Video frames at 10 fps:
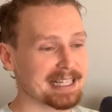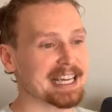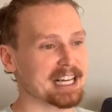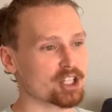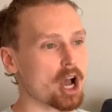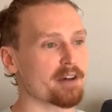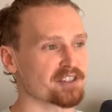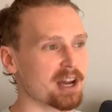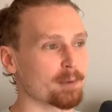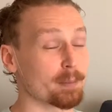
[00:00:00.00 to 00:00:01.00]
kicks off
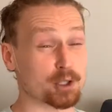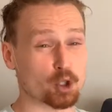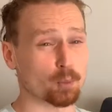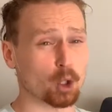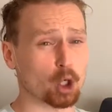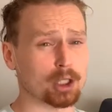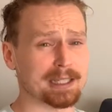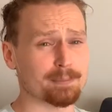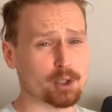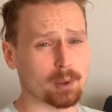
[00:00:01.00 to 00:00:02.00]
summer but super
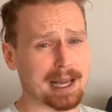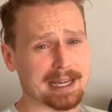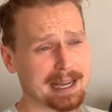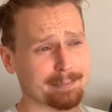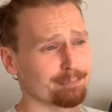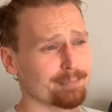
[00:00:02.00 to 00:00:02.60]
early, so, like,